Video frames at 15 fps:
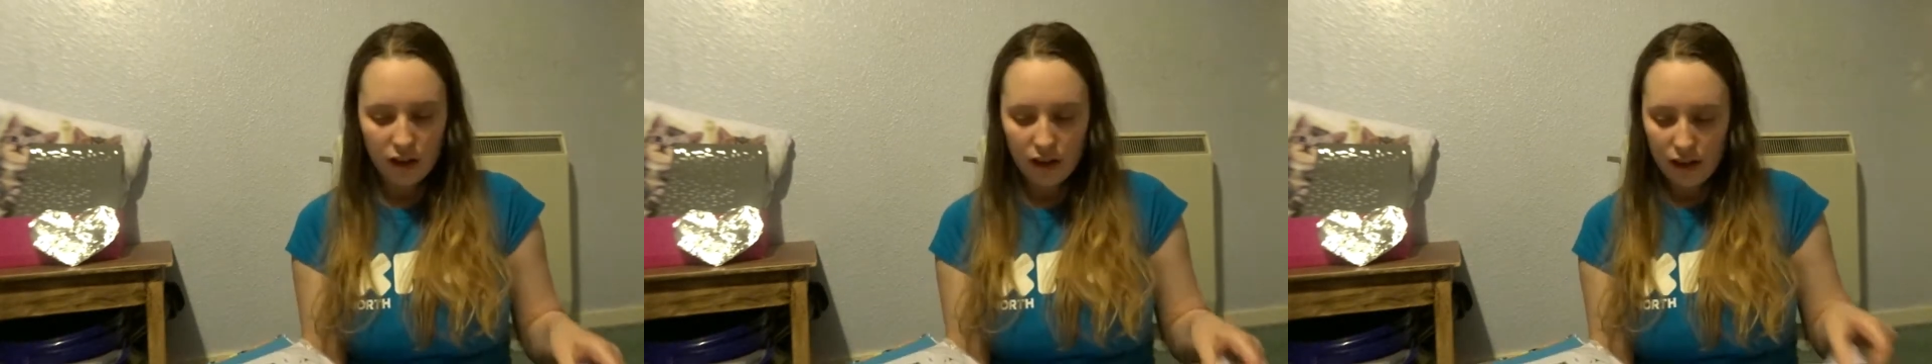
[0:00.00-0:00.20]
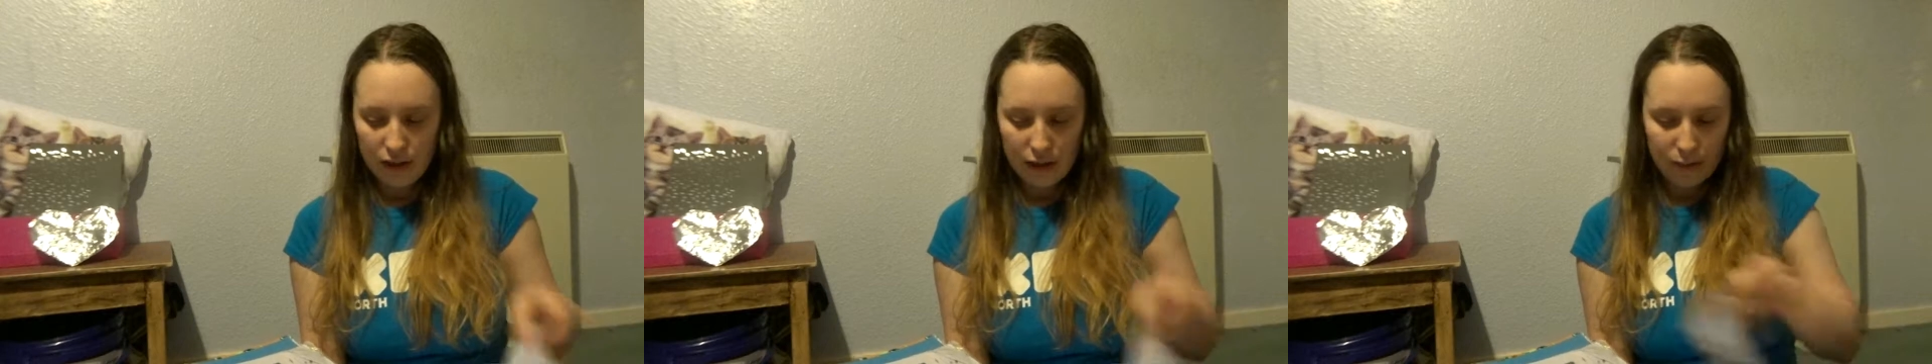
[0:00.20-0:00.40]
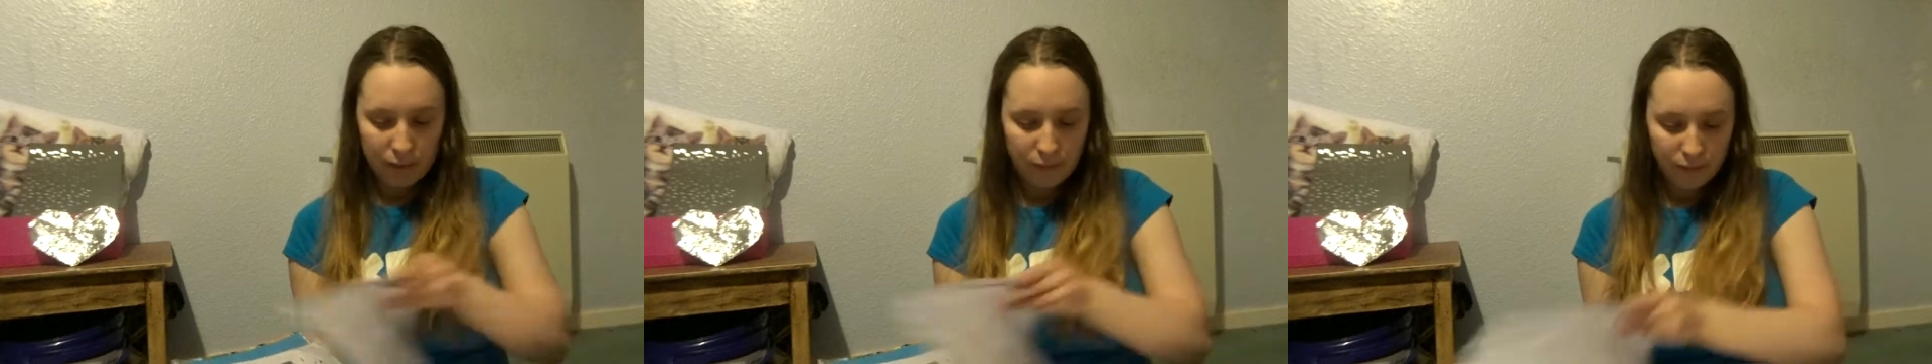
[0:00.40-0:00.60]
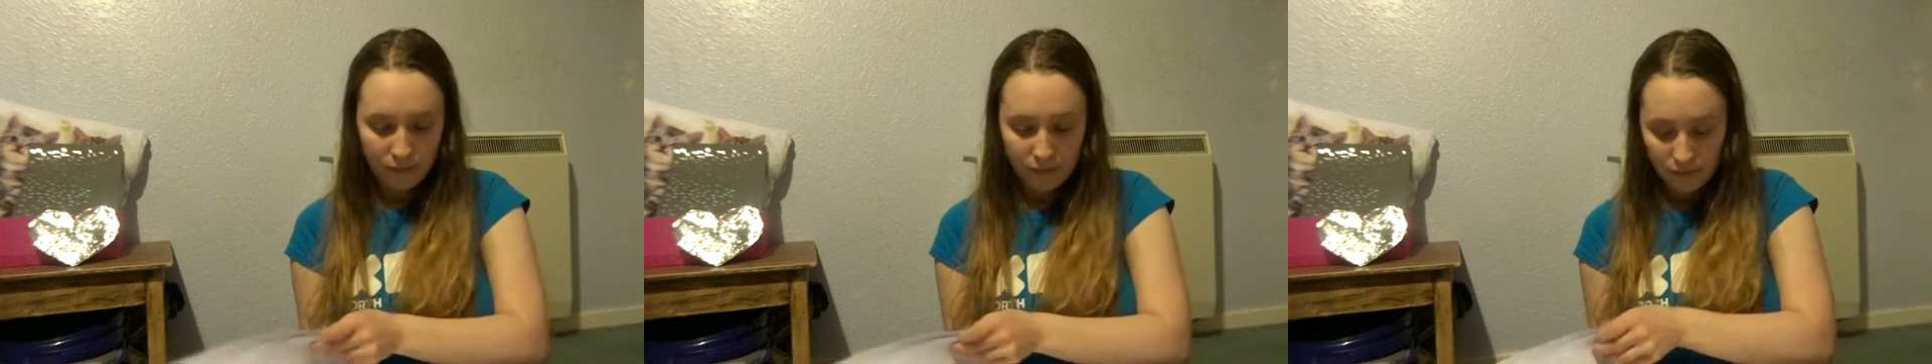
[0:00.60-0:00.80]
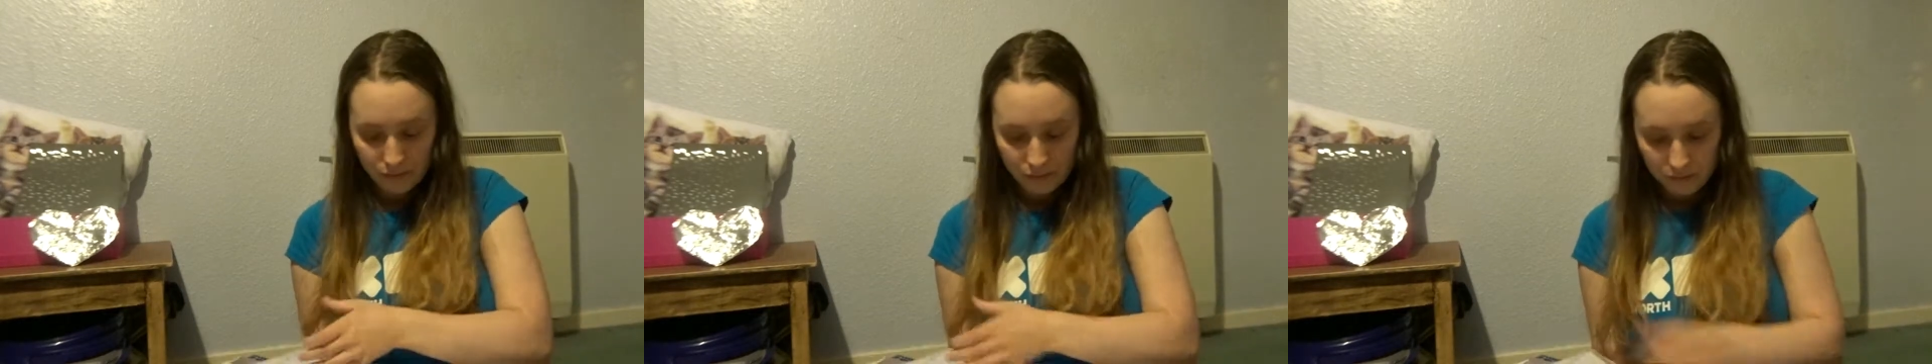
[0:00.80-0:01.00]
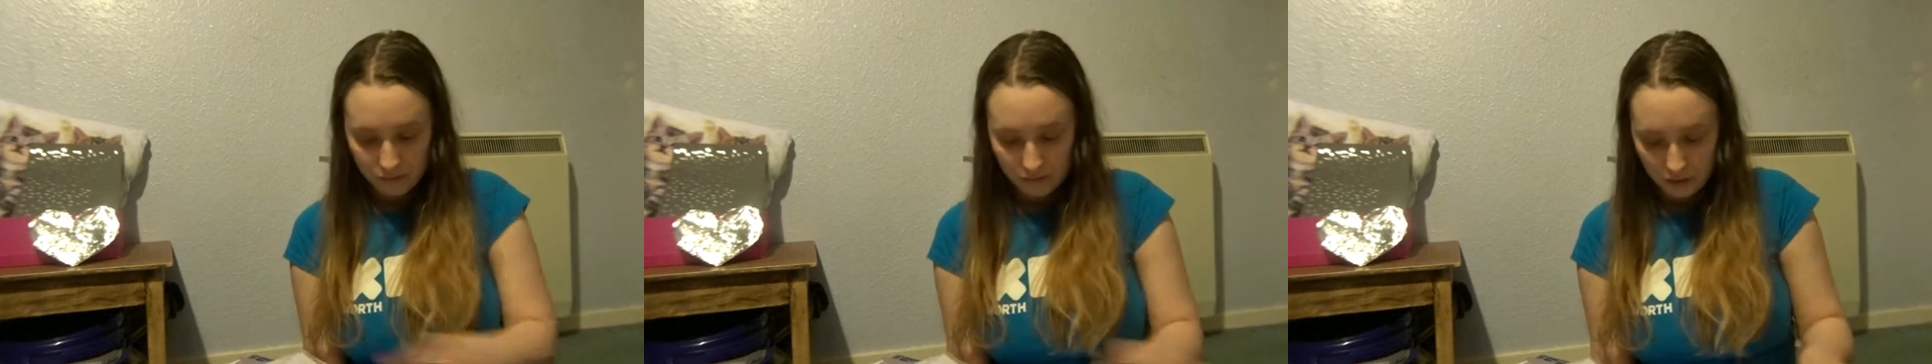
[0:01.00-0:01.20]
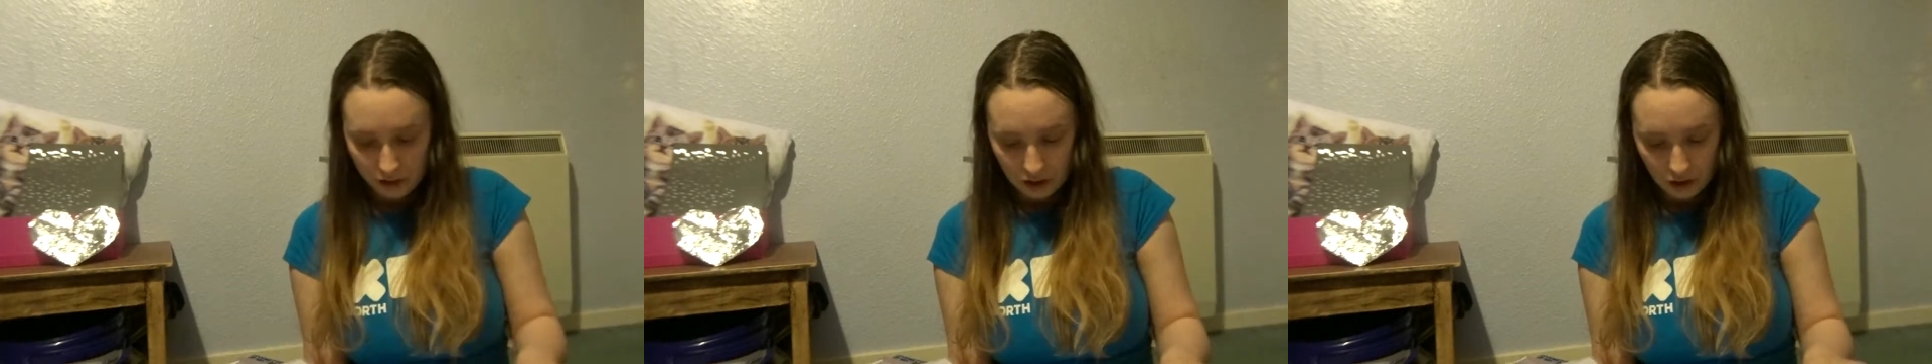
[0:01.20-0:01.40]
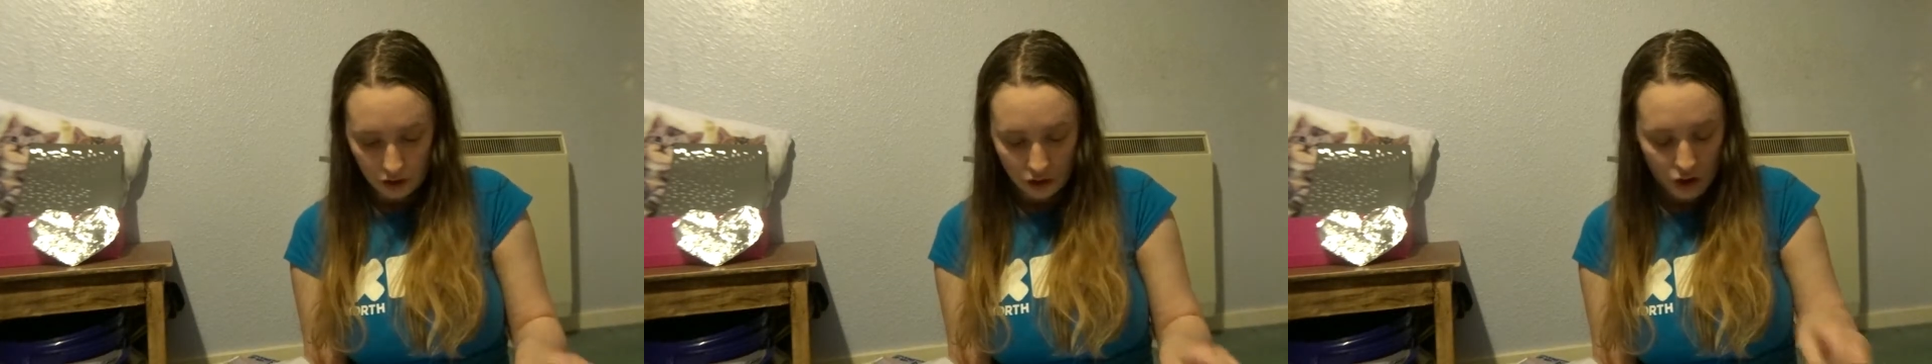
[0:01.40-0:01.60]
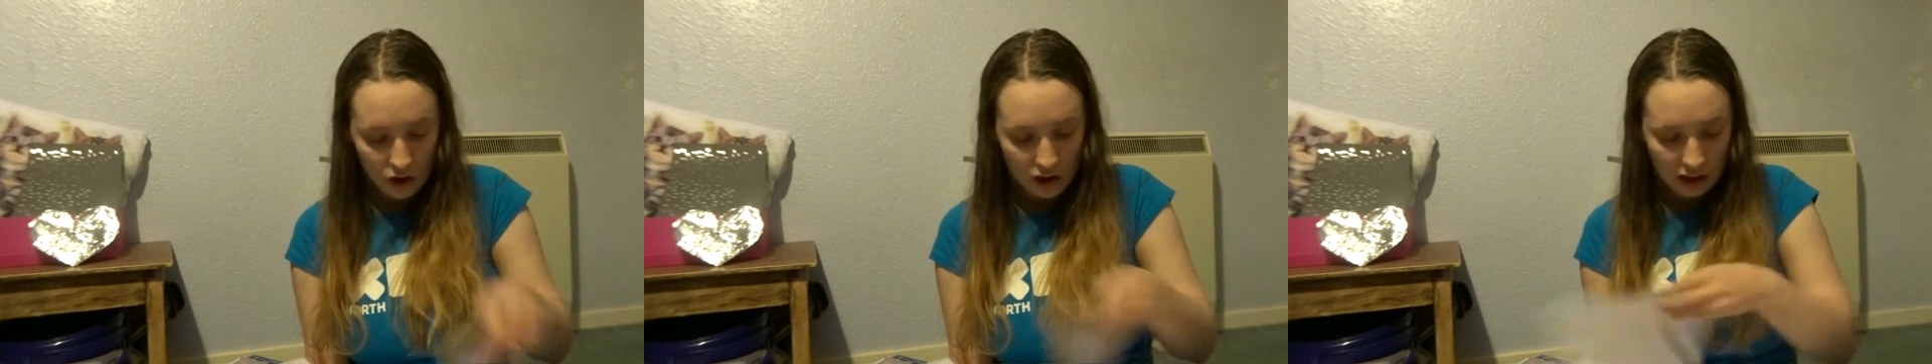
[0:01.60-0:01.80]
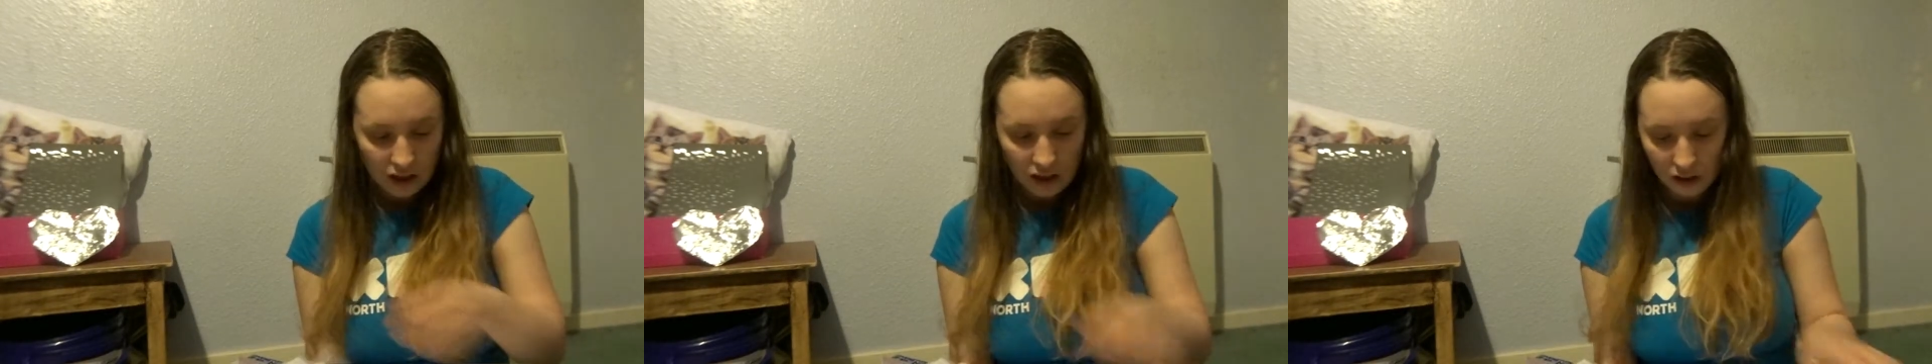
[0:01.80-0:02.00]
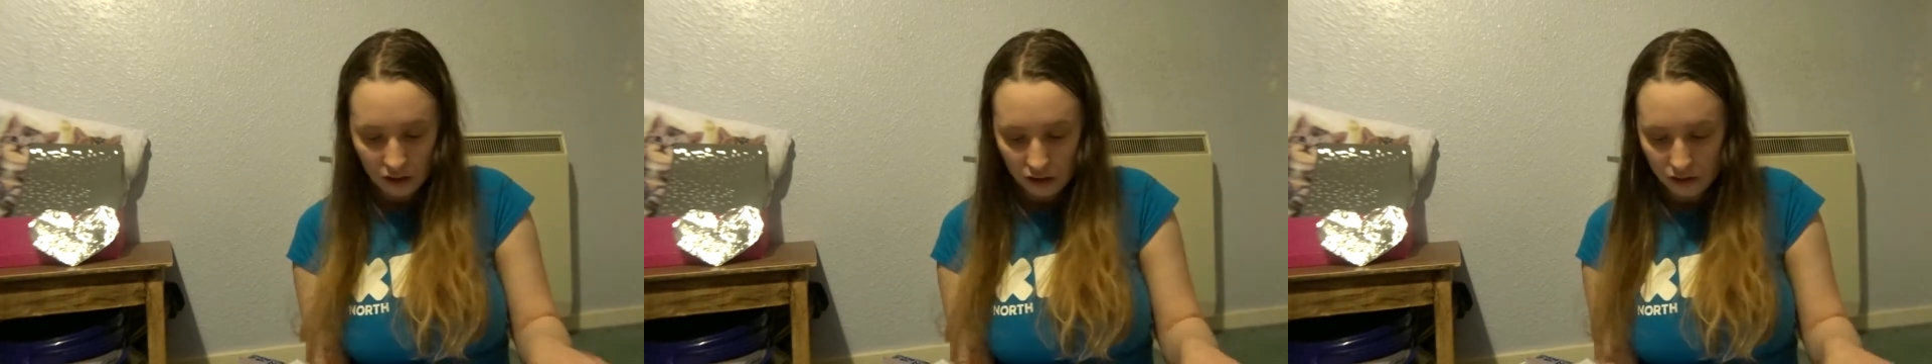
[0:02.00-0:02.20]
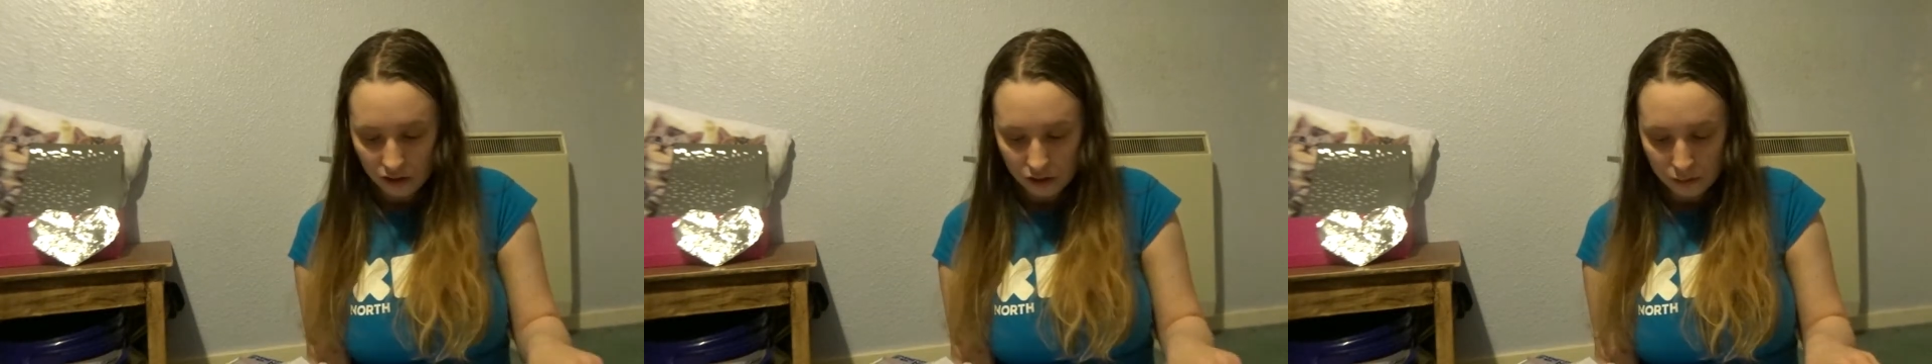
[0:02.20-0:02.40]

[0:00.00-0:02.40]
Um, there's a lot in here.